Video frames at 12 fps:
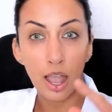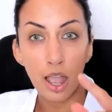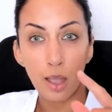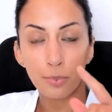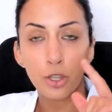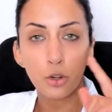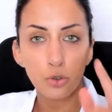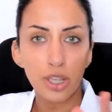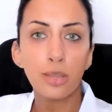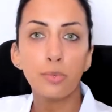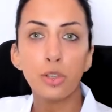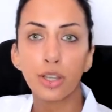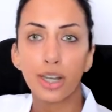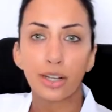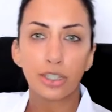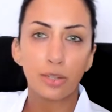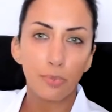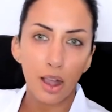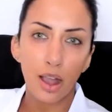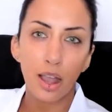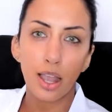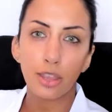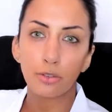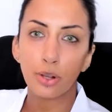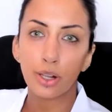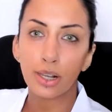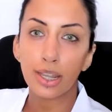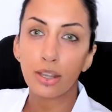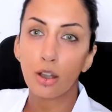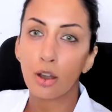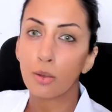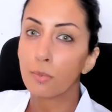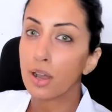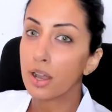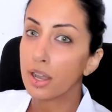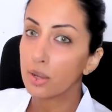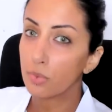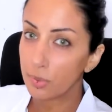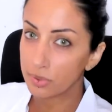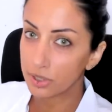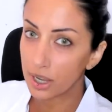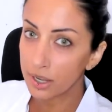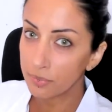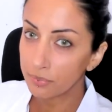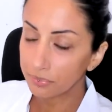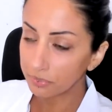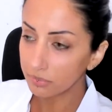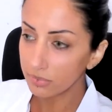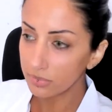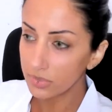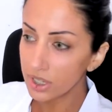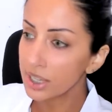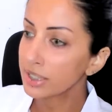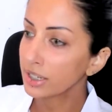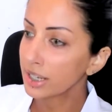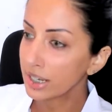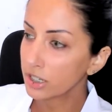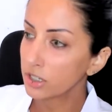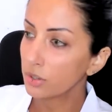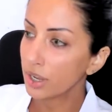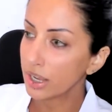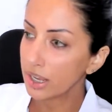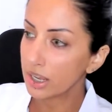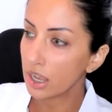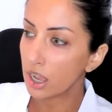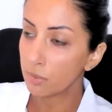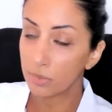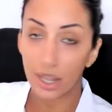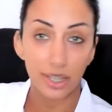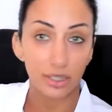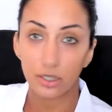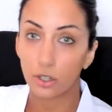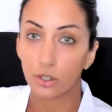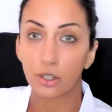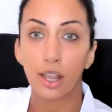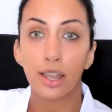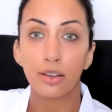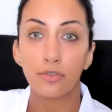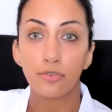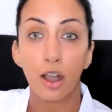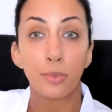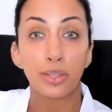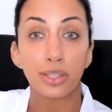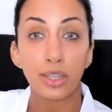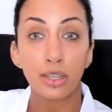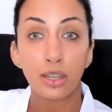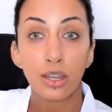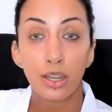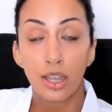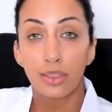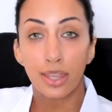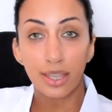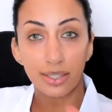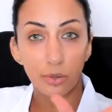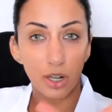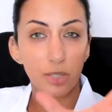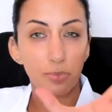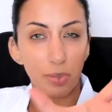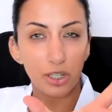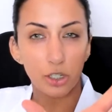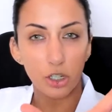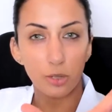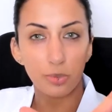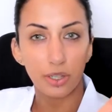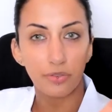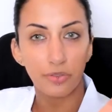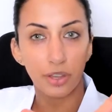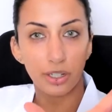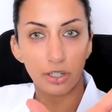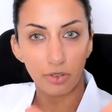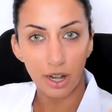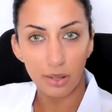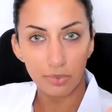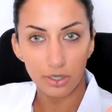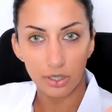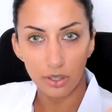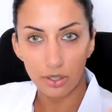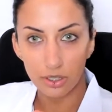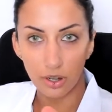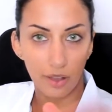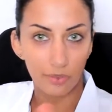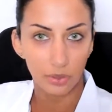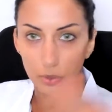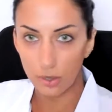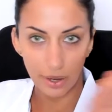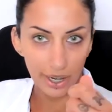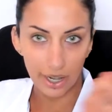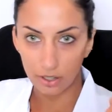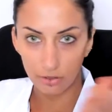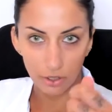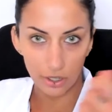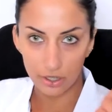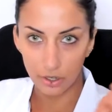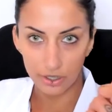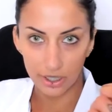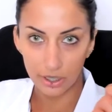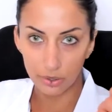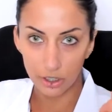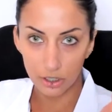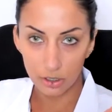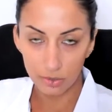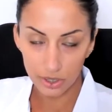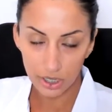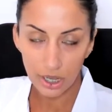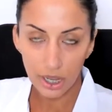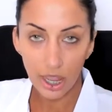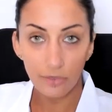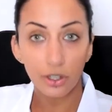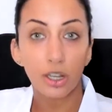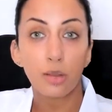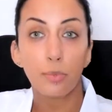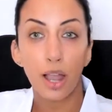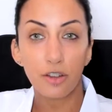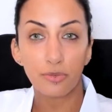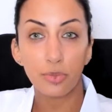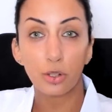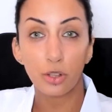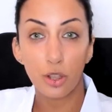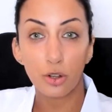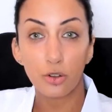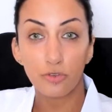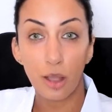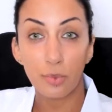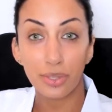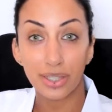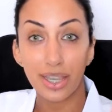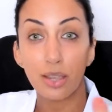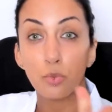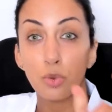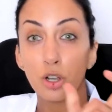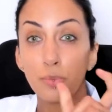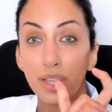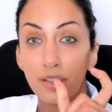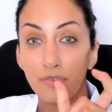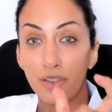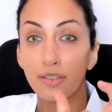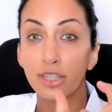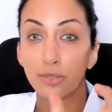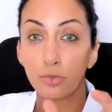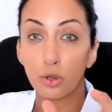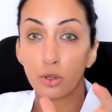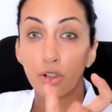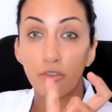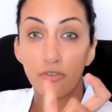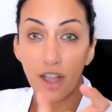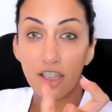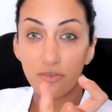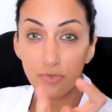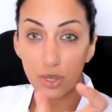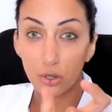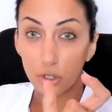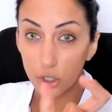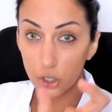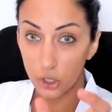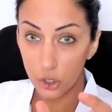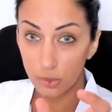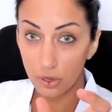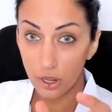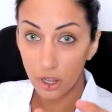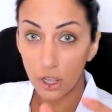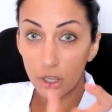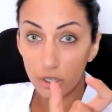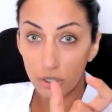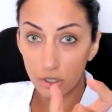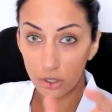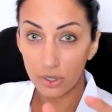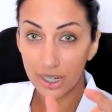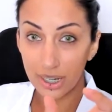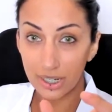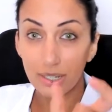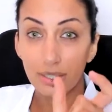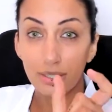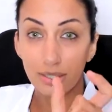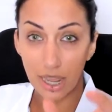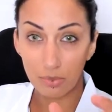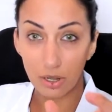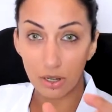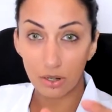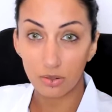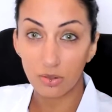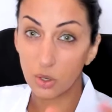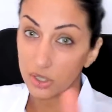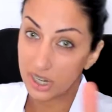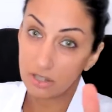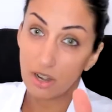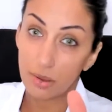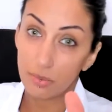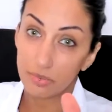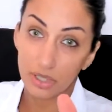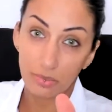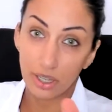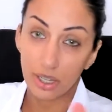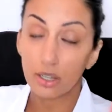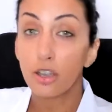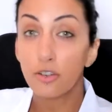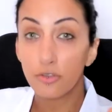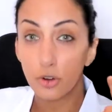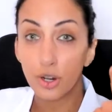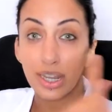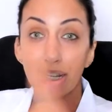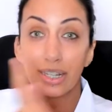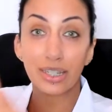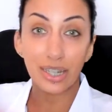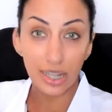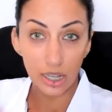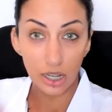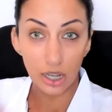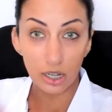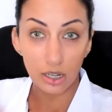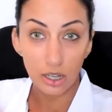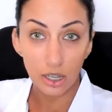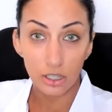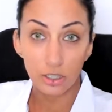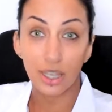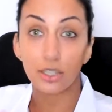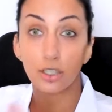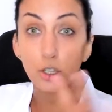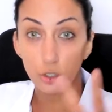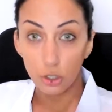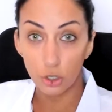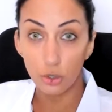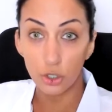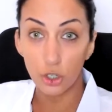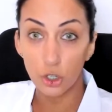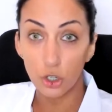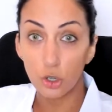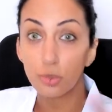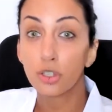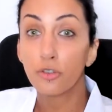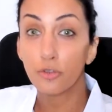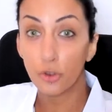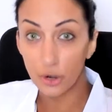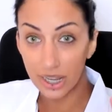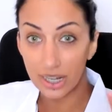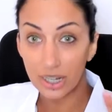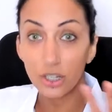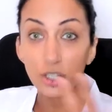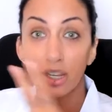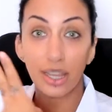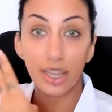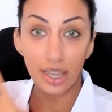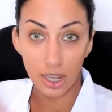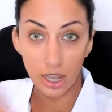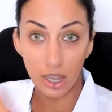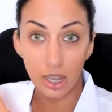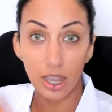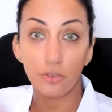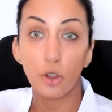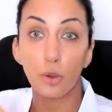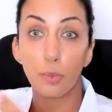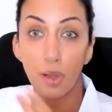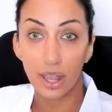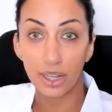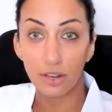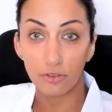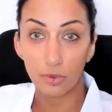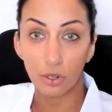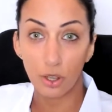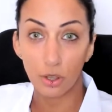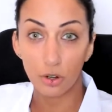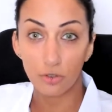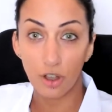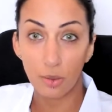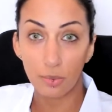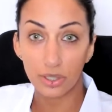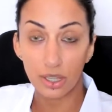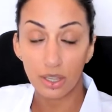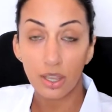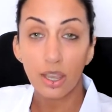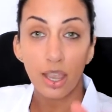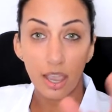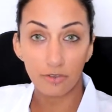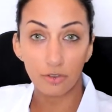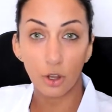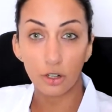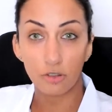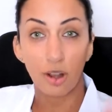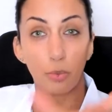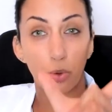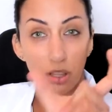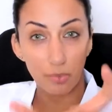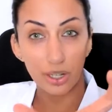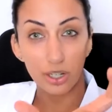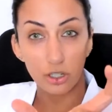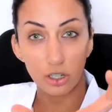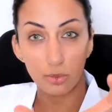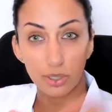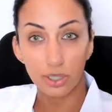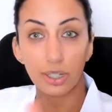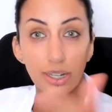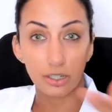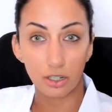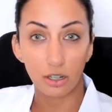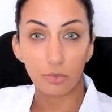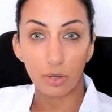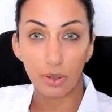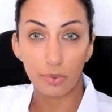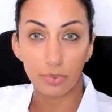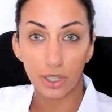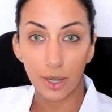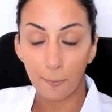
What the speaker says: The cream you can actually buy through a link on my website. It's a link to a licensed online pharmacy. They sell nice big tubes of 30 grams so that you don't have to worry about getting through lots and lots of little tubes. If you're going to buy it from your local pharmacy, it will be a very small 5 ml tube. You need 10 ml or 10 gram, same thing, for each ear. So that's 2 tubes for each ear if you're buying it from your local pharmacy. If not, just grab one of the big tubes that's linked on my website.